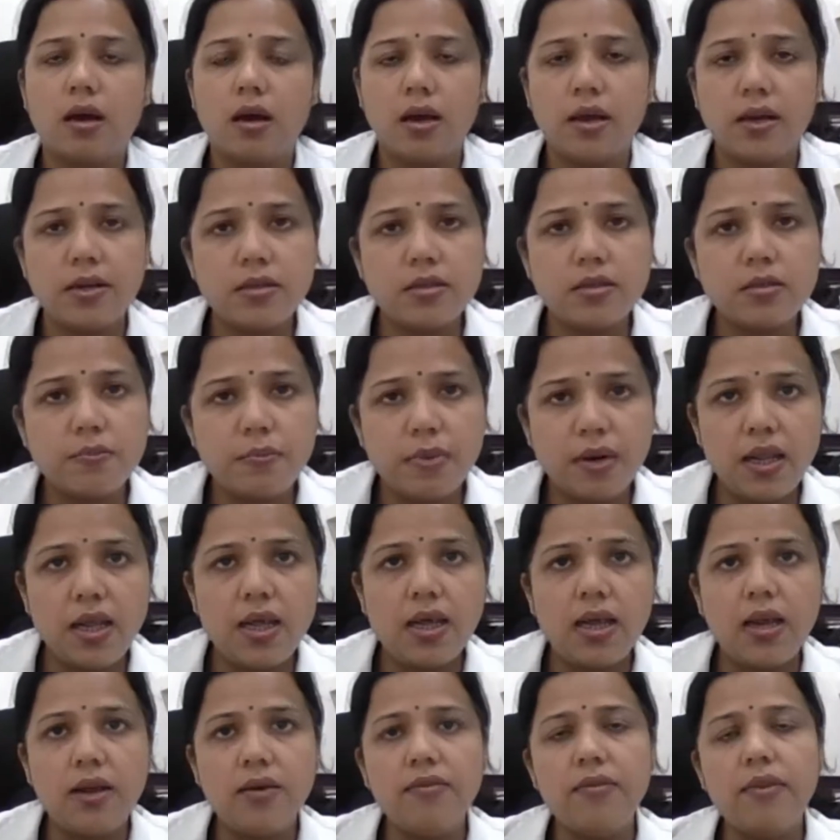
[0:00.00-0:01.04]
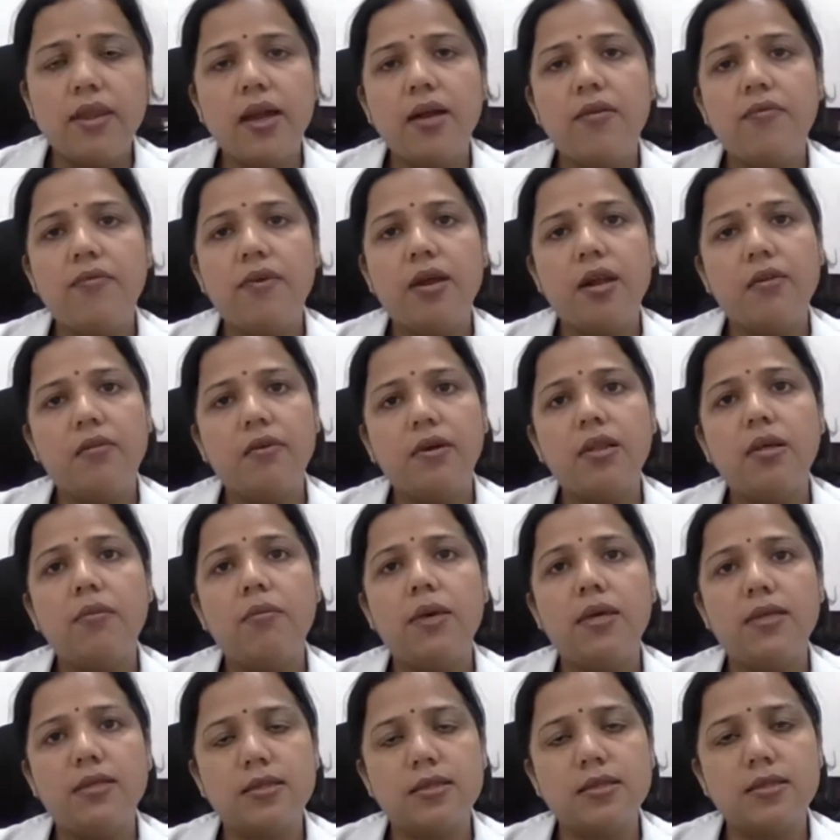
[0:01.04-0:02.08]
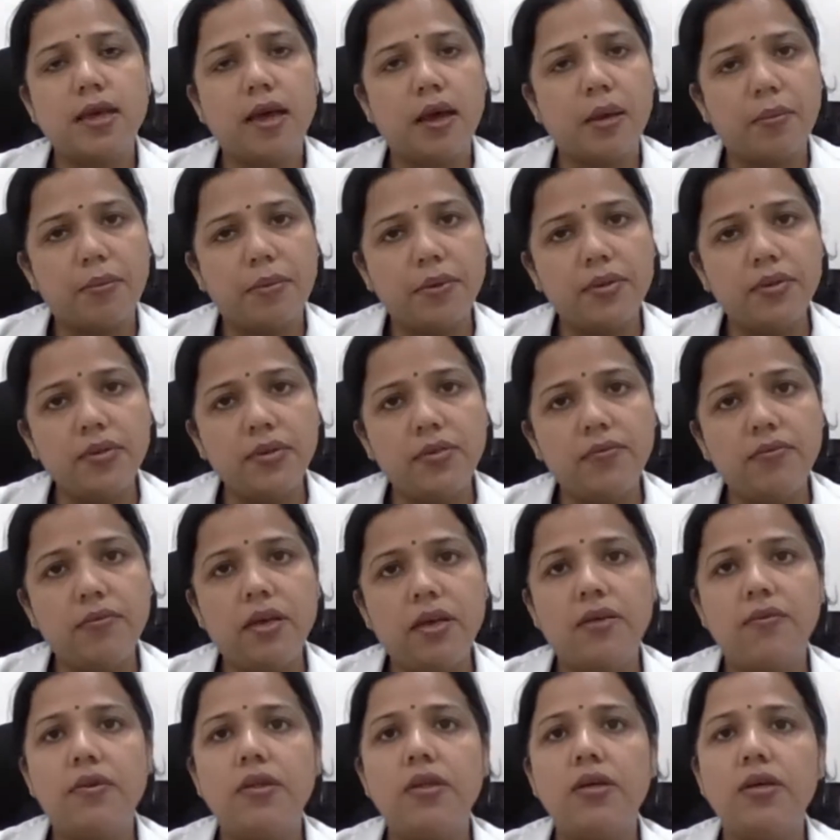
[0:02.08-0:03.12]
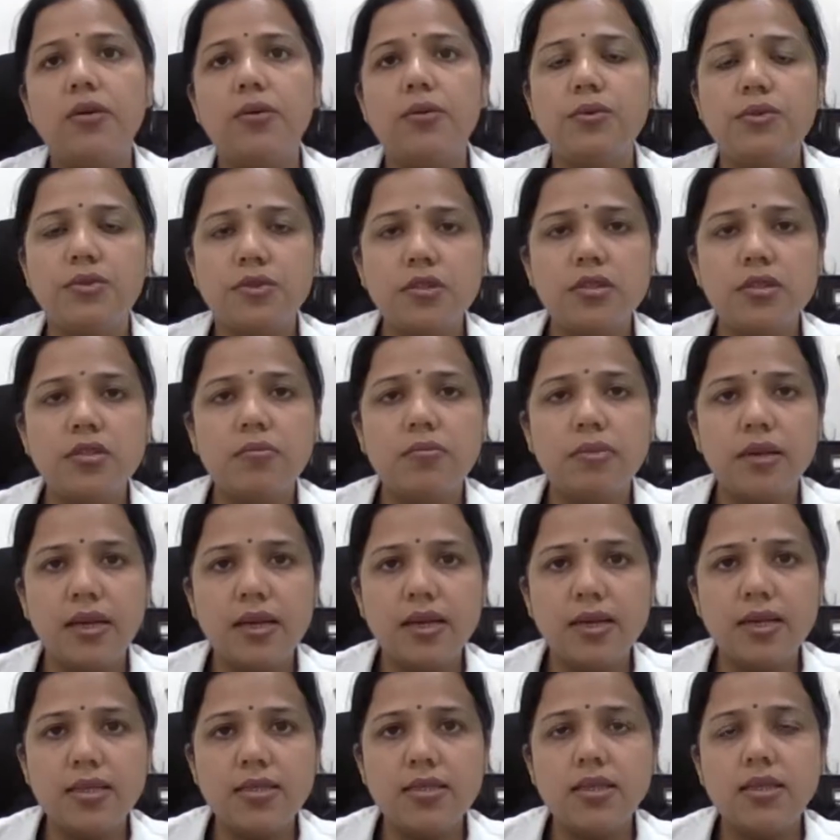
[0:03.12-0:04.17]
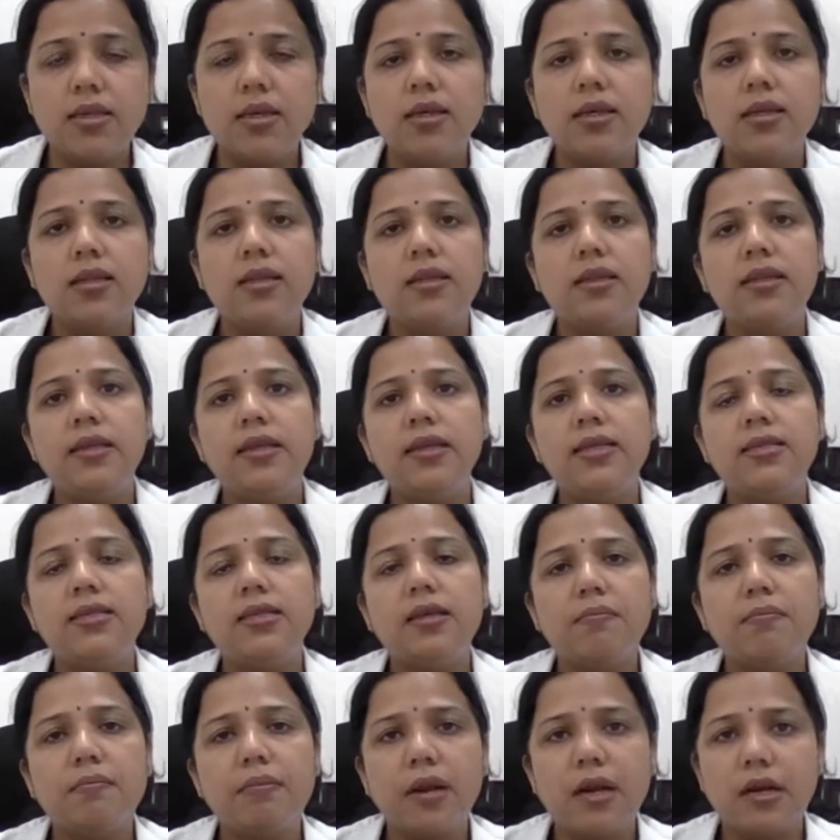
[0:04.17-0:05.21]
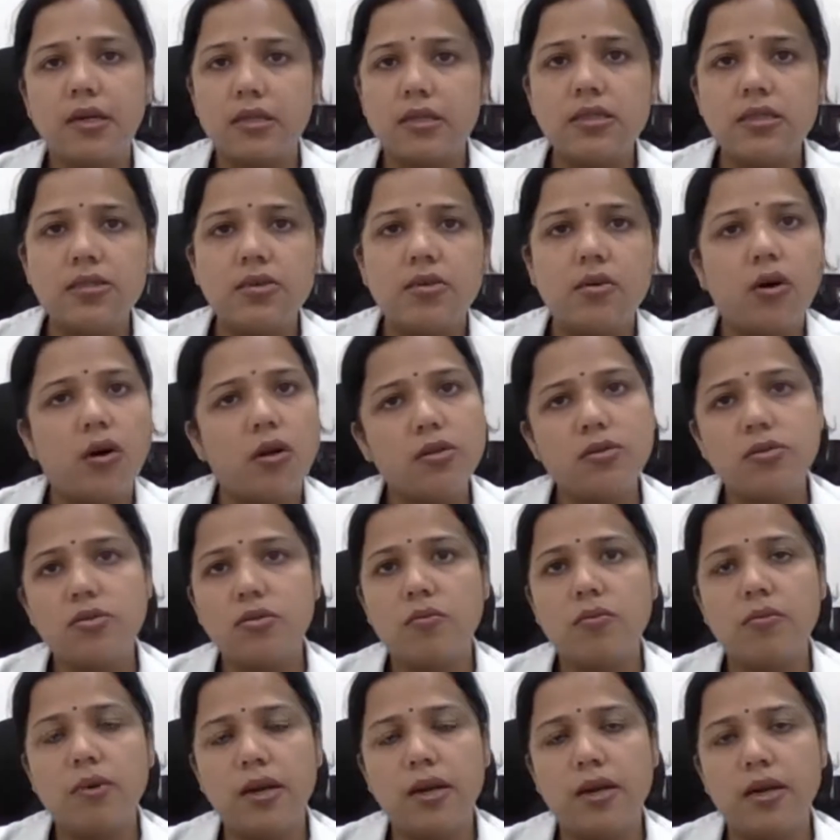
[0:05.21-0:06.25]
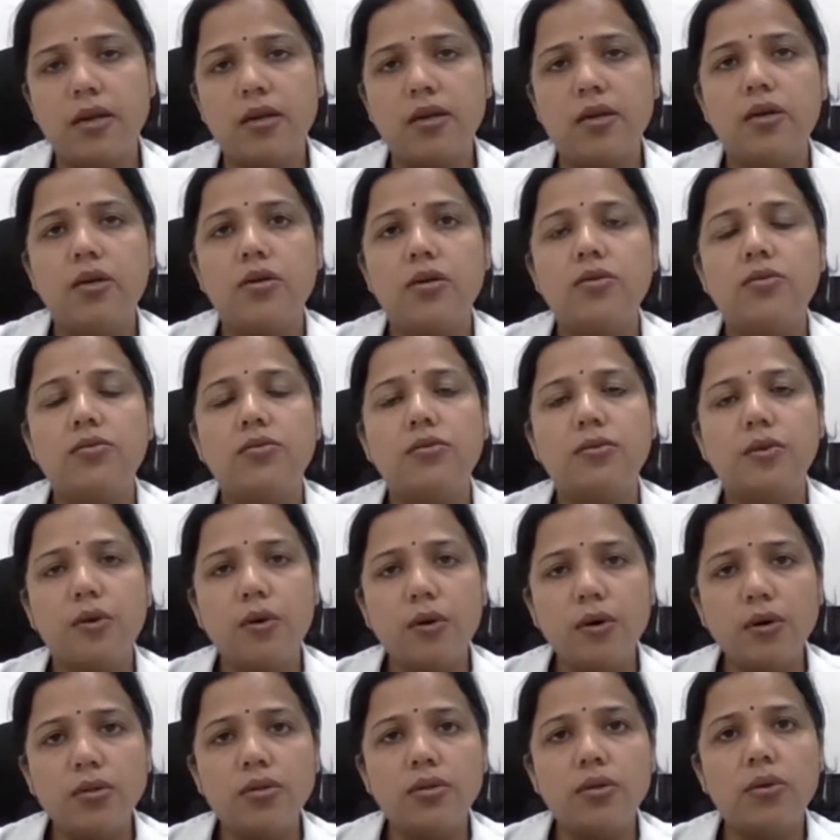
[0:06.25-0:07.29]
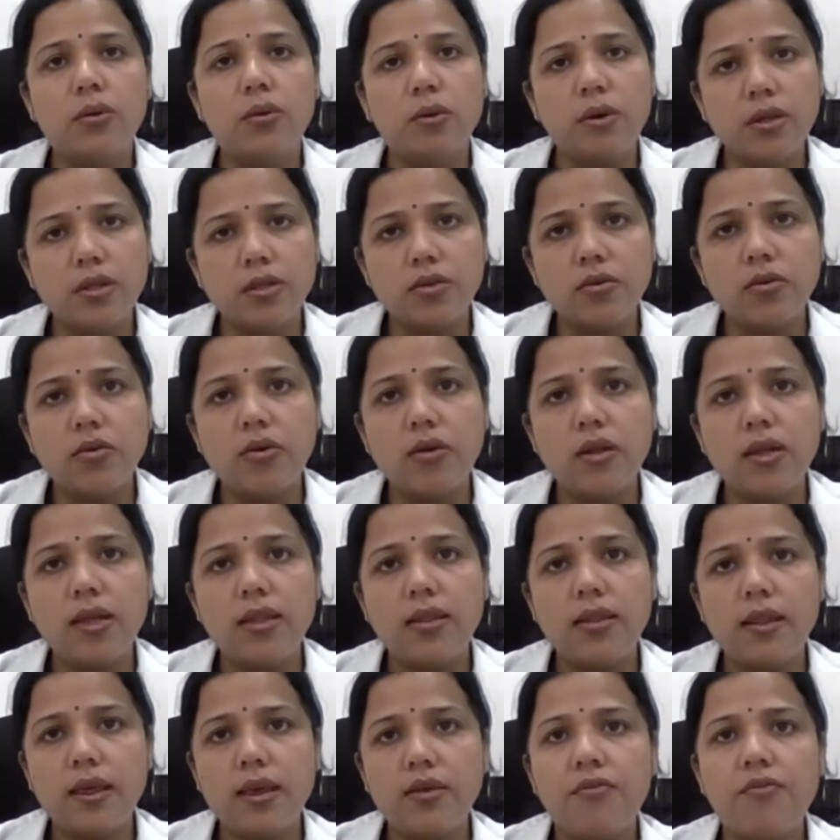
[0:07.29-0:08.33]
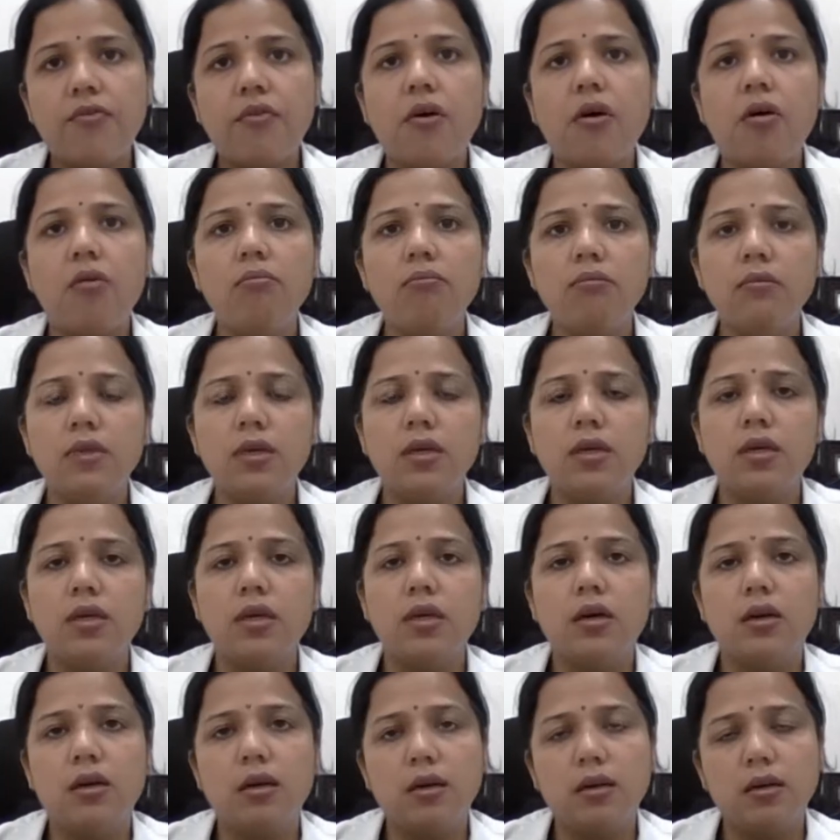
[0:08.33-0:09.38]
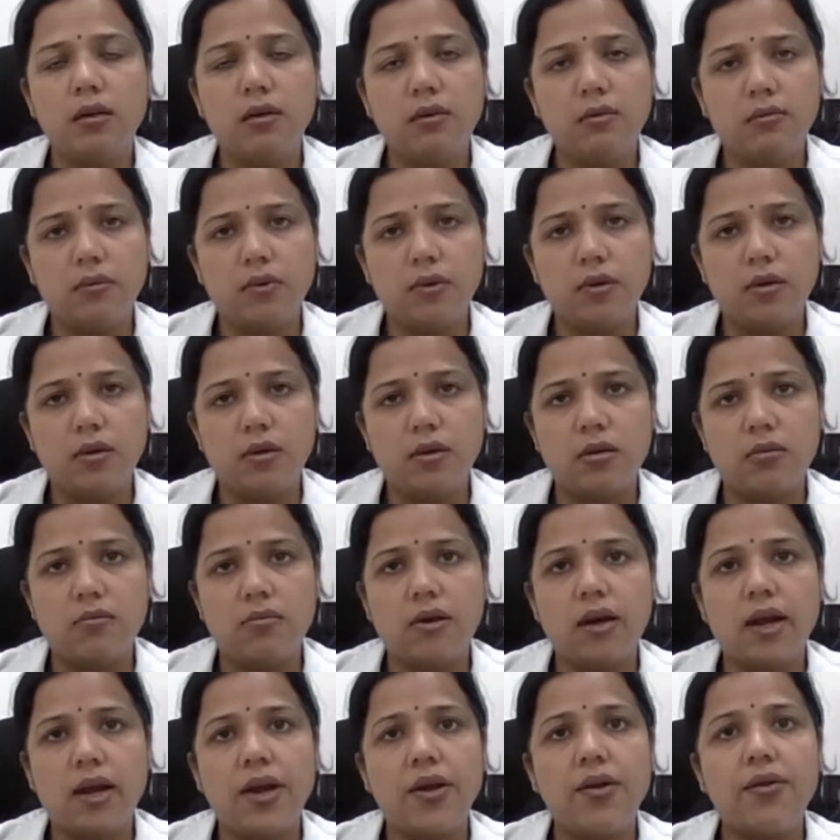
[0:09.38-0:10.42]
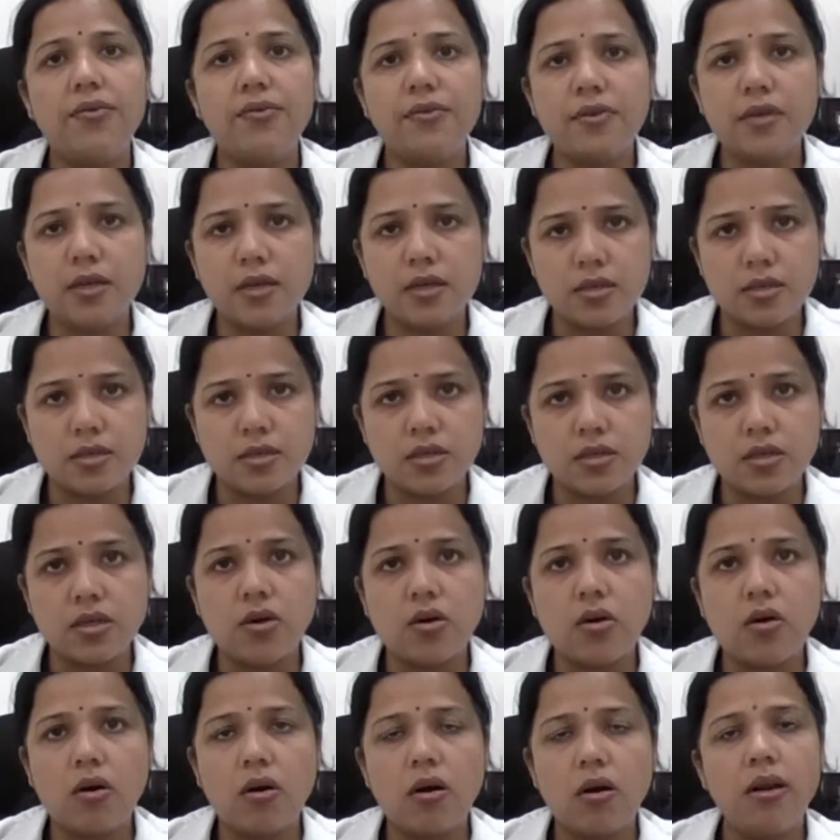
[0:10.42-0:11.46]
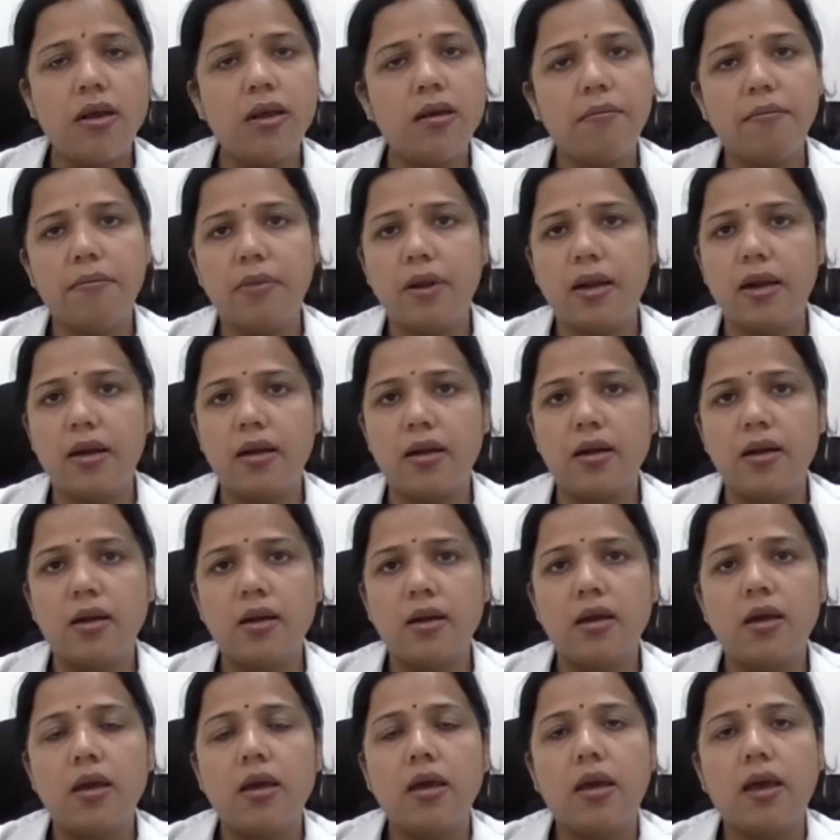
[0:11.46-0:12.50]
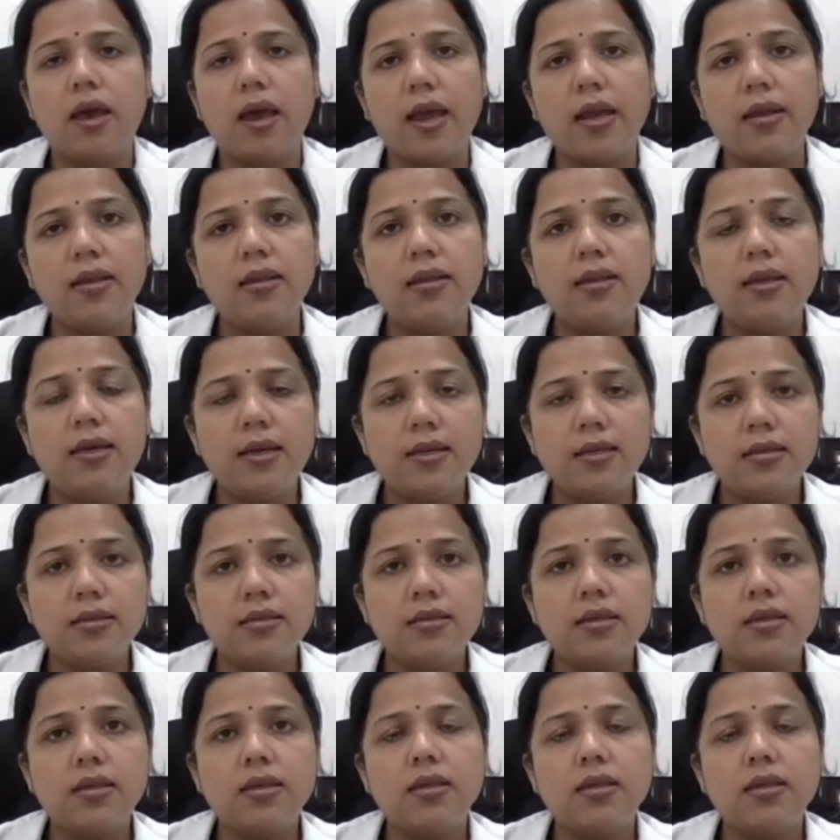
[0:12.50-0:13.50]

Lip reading: It is believed that whenever the menses happens, whenever the uterus bleeds, these implants also bleed. So slowly they form a kind of cyst or implant, and these